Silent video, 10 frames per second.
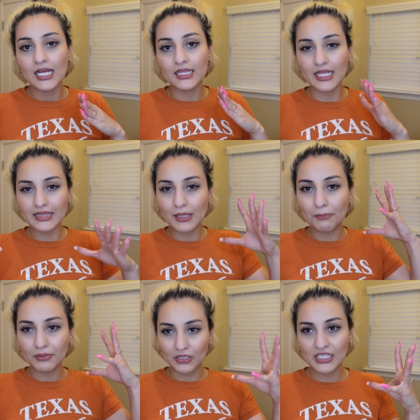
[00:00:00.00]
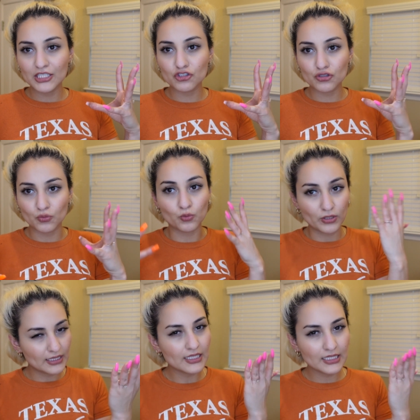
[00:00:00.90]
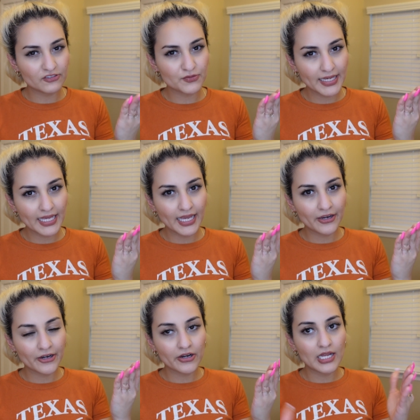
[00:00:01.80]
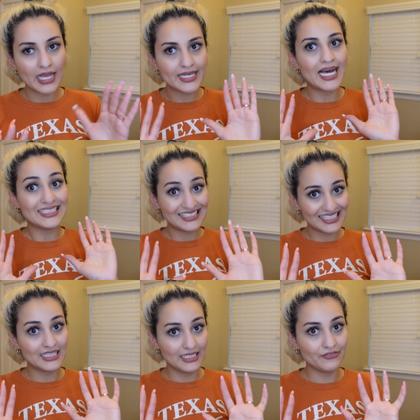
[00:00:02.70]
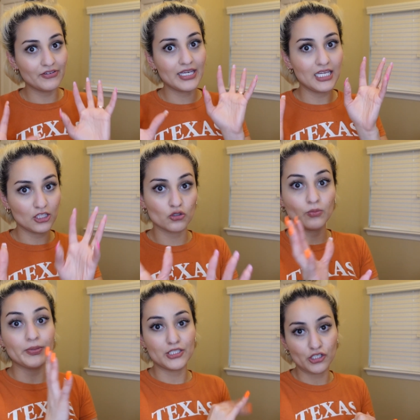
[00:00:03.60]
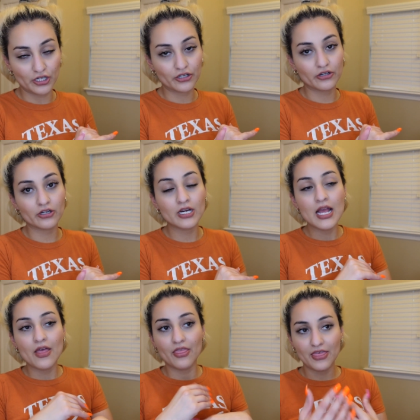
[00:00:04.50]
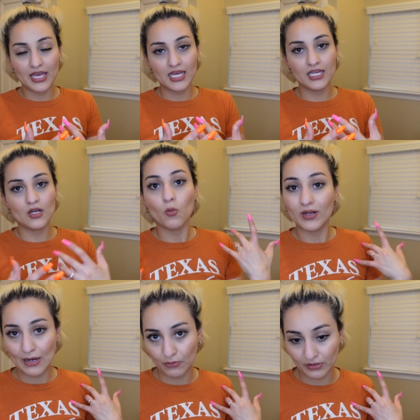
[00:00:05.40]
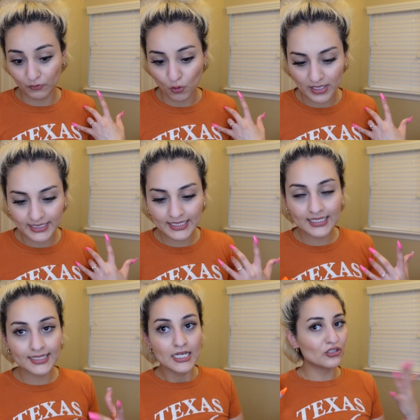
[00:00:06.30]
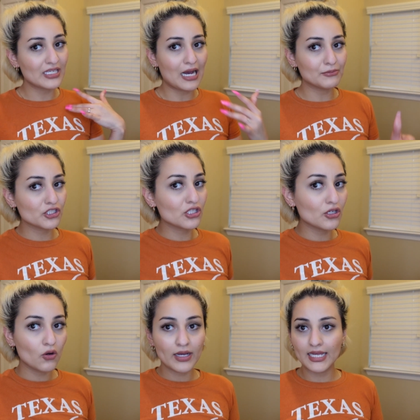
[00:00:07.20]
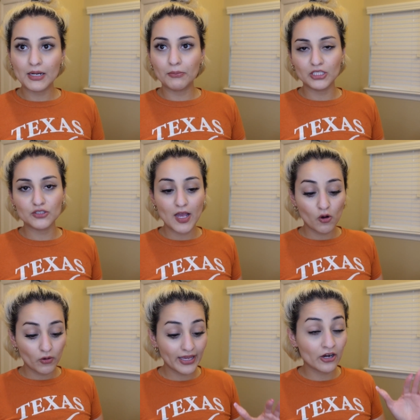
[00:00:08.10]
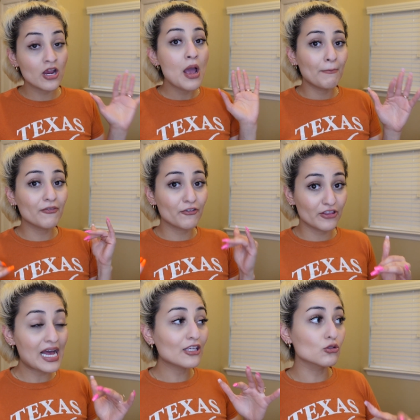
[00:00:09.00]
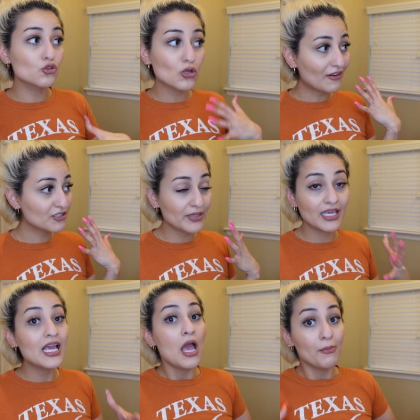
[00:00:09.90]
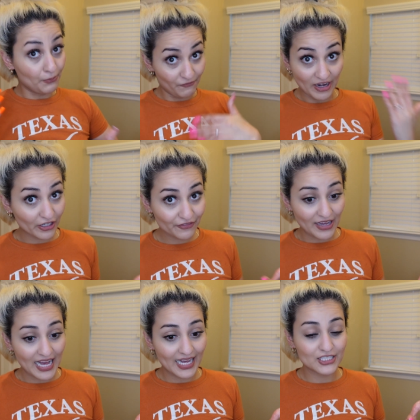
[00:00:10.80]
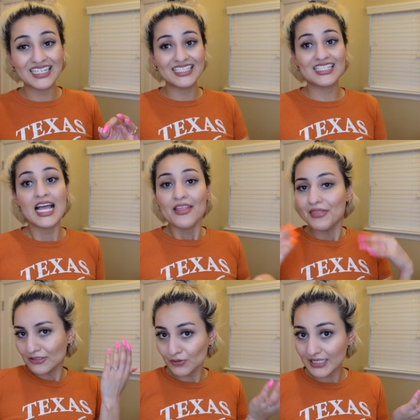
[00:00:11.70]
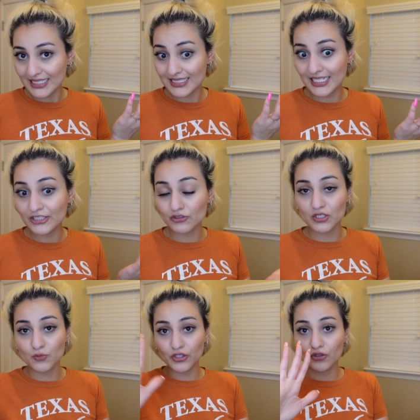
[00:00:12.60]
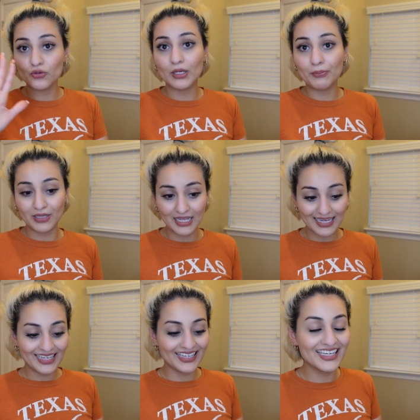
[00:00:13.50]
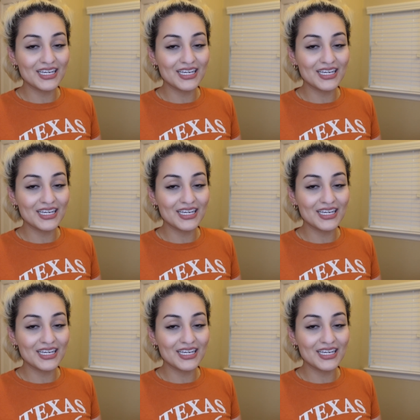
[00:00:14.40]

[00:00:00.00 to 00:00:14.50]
let the bleach really lift my hair, and I did leave it a little bit darker than what I would have wanted it. So yeah, I'm just gonna go ahead and bleach my whole hair, but for that you do have to be very fast because that's when it gets dangerous. When you apply